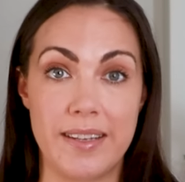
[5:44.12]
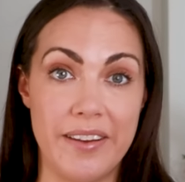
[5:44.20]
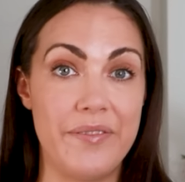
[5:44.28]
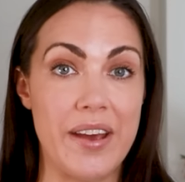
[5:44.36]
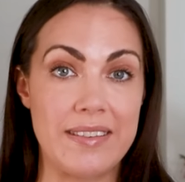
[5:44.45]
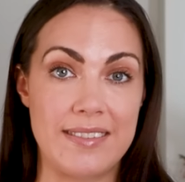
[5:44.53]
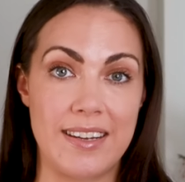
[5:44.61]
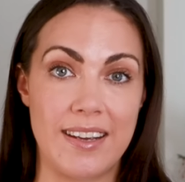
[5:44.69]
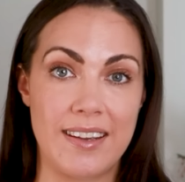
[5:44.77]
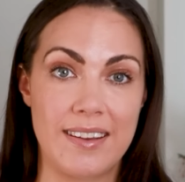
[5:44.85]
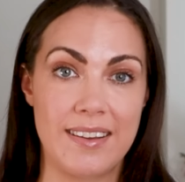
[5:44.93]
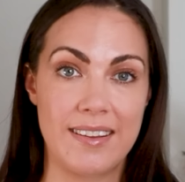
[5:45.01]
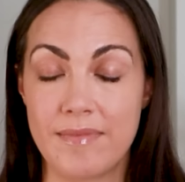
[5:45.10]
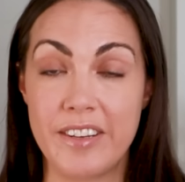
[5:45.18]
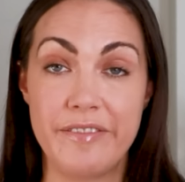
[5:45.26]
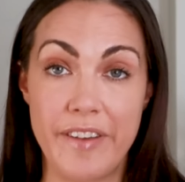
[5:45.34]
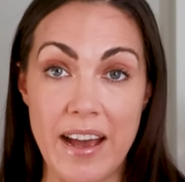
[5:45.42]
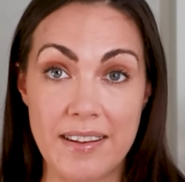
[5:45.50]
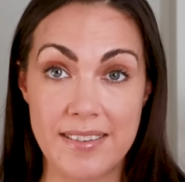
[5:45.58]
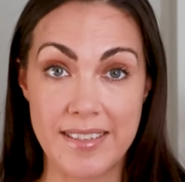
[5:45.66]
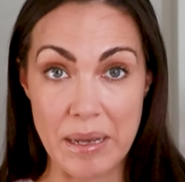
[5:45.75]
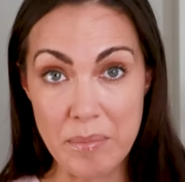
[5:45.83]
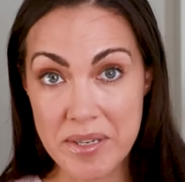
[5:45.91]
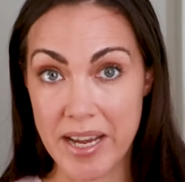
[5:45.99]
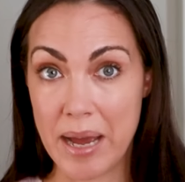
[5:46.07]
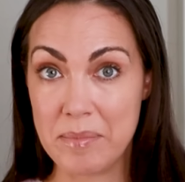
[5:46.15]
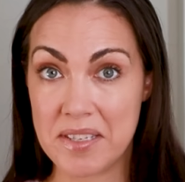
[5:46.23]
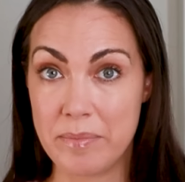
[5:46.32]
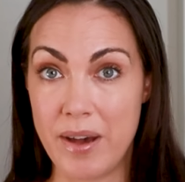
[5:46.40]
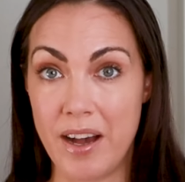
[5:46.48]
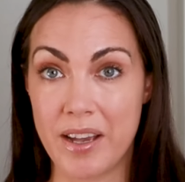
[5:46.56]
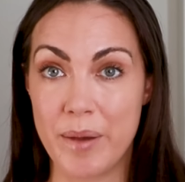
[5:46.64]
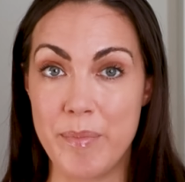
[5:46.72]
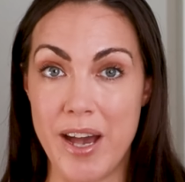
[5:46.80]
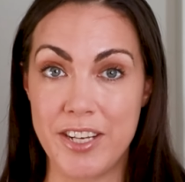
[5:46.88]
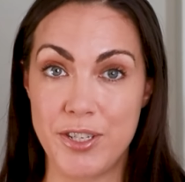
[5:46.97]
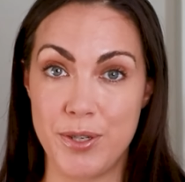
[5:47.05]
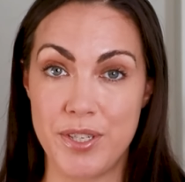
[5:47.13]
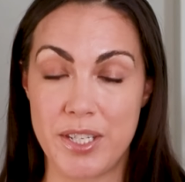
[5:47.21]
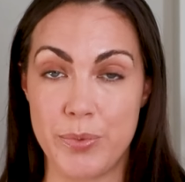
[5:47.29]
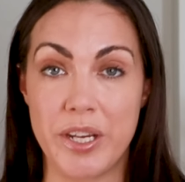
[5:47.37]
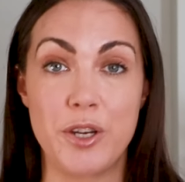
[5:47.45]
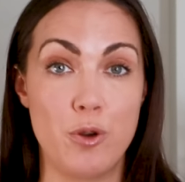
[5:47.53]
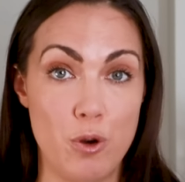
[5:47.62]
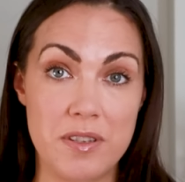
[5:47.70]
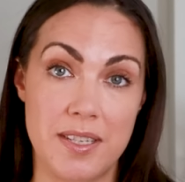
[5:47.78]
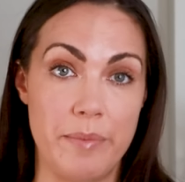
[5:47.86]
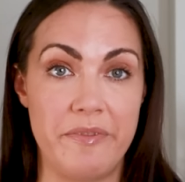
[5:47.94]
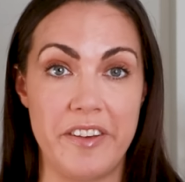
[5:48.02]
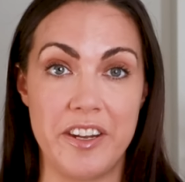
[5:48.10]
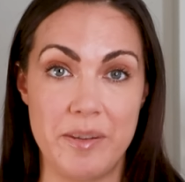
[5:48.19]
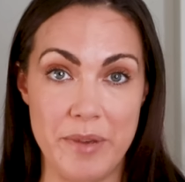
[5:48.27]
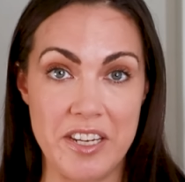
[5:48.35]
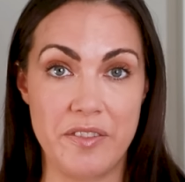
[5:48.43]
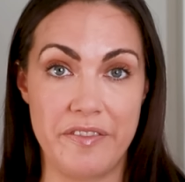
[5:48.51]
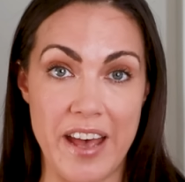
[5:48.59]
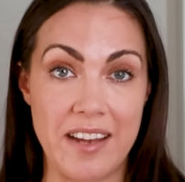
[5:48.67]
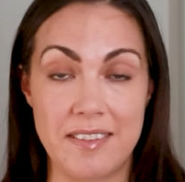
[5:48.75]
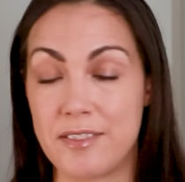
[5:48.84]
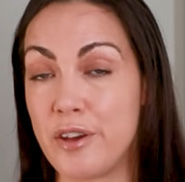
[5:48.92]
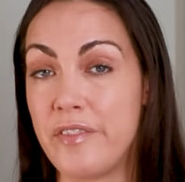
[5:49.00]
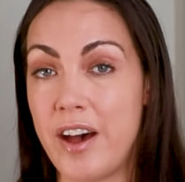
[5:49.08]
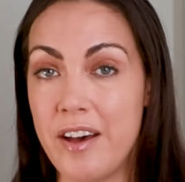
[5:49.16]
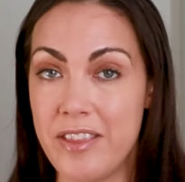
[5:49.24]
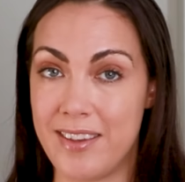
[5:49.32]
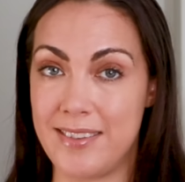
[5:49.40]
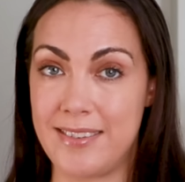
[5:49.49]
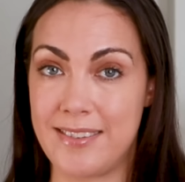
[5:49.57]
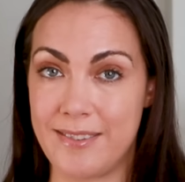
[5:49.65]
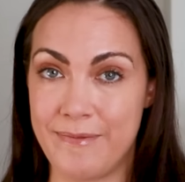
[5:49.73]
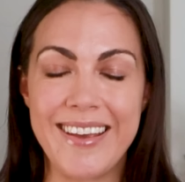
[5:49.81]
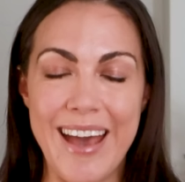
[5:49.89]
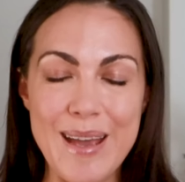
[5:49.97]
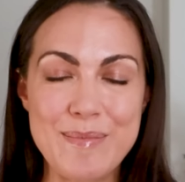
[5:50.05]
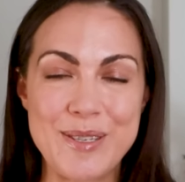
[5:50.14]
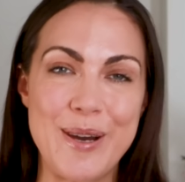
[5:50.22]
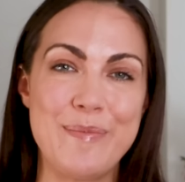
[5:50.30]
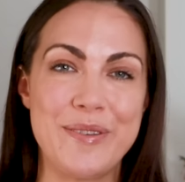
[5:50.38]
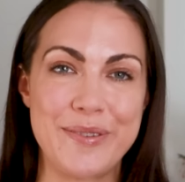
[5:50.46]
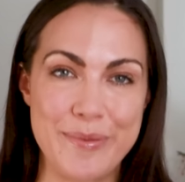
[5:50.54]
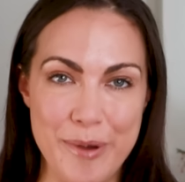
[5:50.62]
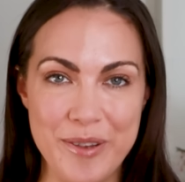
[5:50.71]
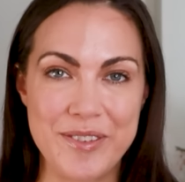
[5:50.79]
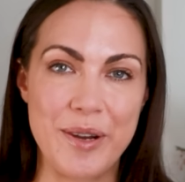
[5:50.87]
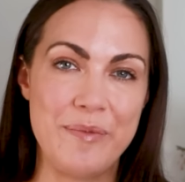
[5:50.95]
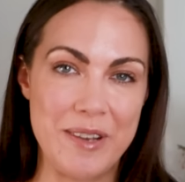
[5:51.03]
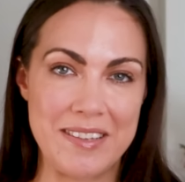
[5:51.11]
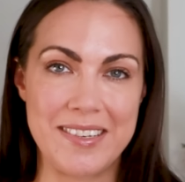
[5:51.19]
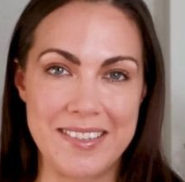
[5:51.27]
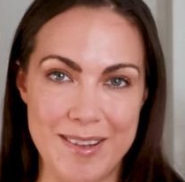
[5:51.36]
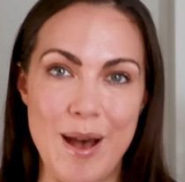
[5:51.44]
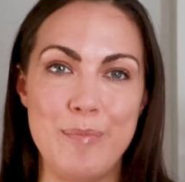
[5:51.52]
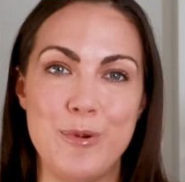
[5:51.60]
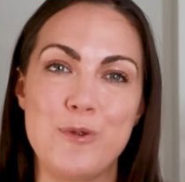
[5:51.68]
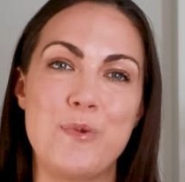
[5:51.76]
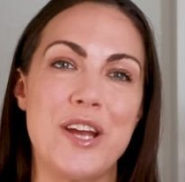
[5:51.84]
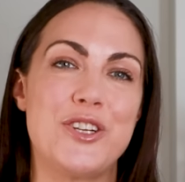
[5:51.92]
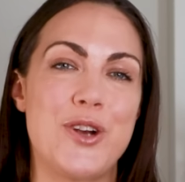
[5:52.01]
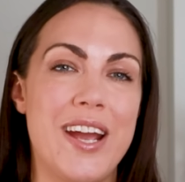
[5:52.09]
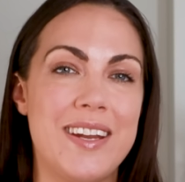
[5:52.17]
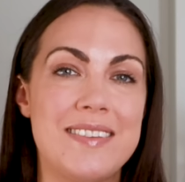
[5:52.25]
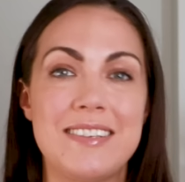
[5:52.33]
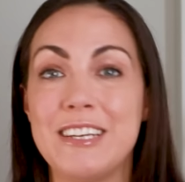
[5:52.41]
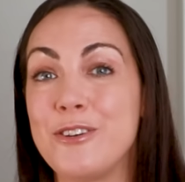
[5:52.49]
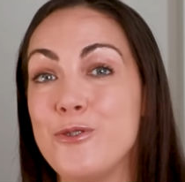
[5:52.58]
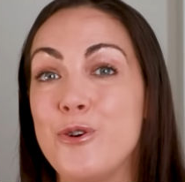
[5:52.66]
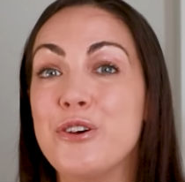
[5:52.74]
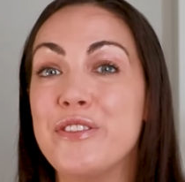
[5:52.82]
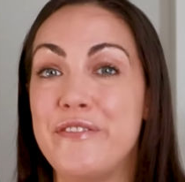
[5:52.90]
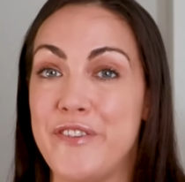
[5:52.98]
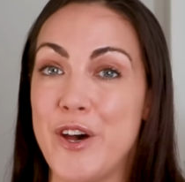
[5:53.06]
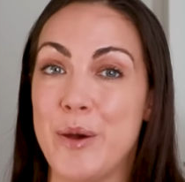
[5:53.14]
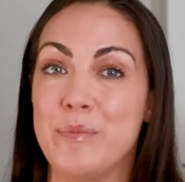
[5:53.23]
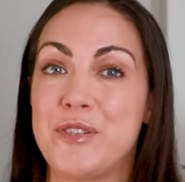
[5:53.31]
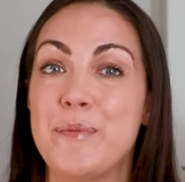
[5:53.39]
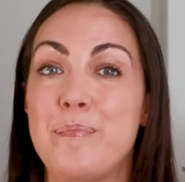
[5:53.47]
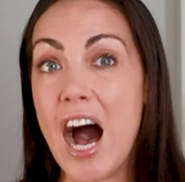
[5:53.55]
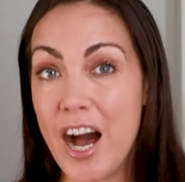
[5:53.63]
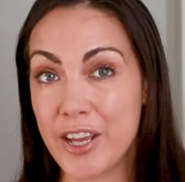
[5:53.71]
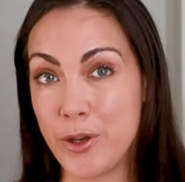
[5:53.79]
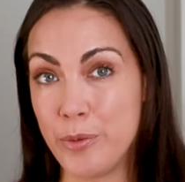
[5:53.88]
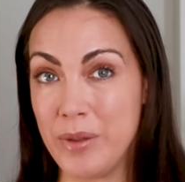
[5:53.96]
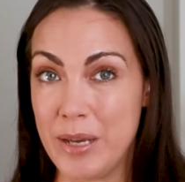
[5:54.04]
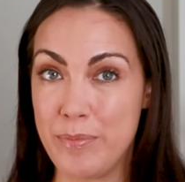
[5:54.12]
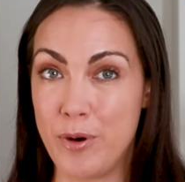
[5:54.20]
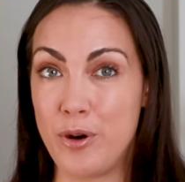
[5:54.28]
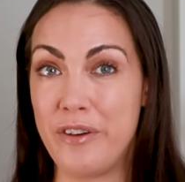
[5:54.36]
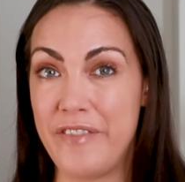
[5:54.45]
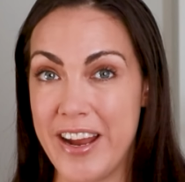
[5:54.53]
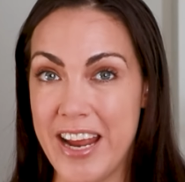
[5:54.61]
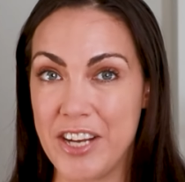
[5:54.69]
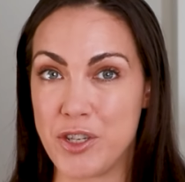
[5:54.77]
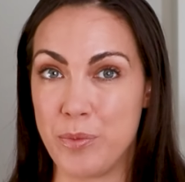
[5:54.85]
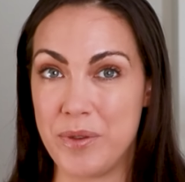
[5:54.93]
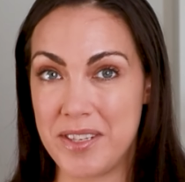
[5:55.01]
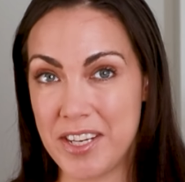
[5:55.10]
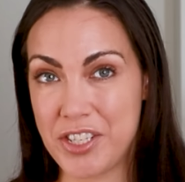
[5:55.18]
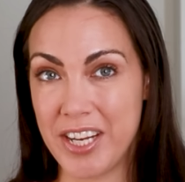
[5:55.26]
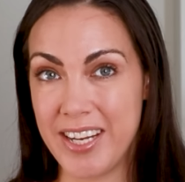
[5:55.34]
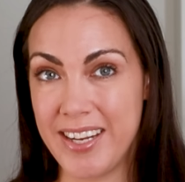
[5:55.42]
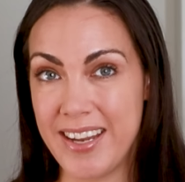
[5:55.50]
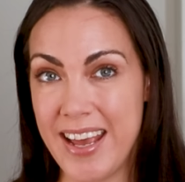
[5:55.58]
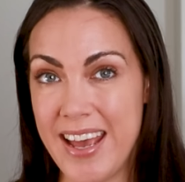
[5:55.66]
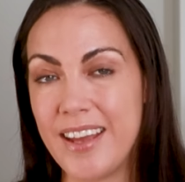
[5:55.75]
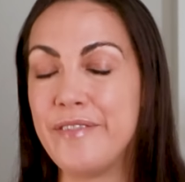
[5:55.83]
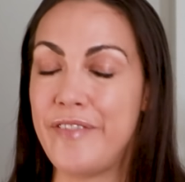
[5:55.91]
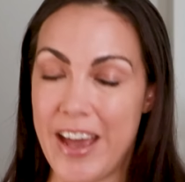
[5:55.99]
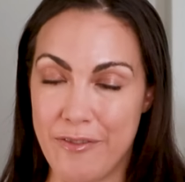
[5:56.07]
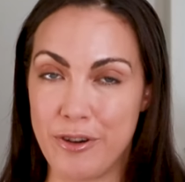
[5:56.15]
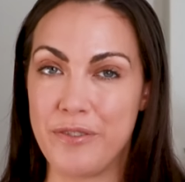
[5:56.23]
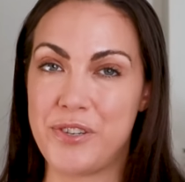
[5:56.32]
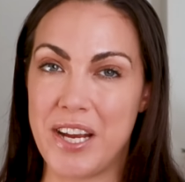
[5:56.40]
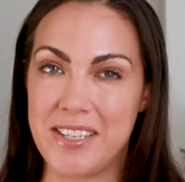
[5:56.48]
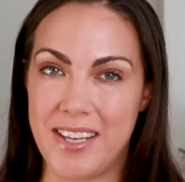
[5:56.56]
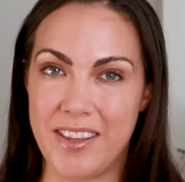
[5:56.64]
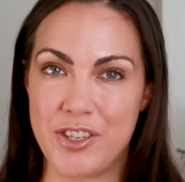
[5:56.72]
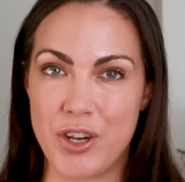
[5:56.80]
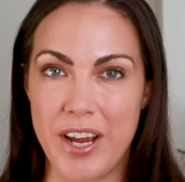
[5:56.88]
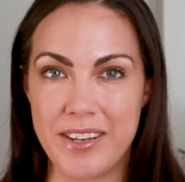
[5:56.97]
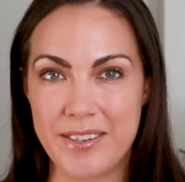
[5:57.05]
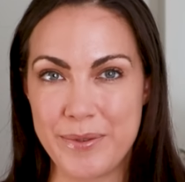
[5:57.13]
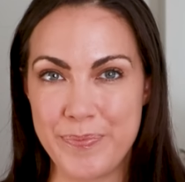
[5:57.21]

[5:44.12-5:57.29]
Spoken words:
in investing. In fact, sometimes the market might choose to ignore some fundamental factors over others. GameStop is the most obvious example, where traders ignored the firm's arguably poor financial position in favour of chasing the trend.